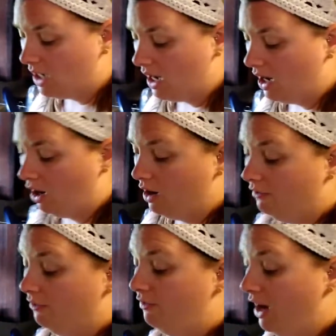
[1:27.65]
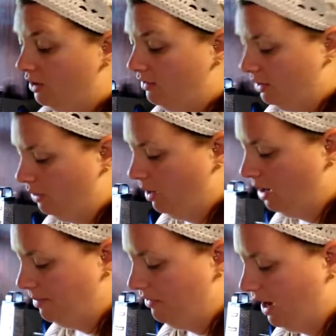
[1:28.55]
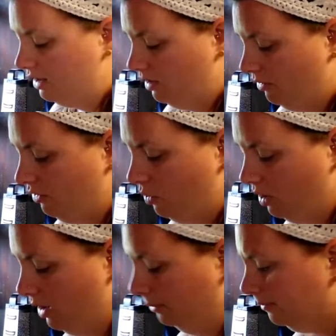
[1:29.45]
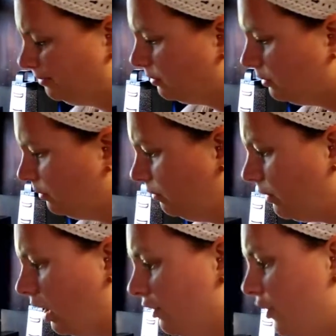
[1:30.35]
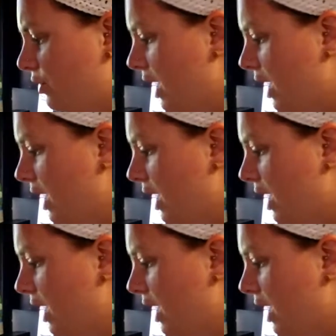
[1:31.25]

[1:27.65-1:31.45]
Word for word: today are very, very ripe. I've had them for a few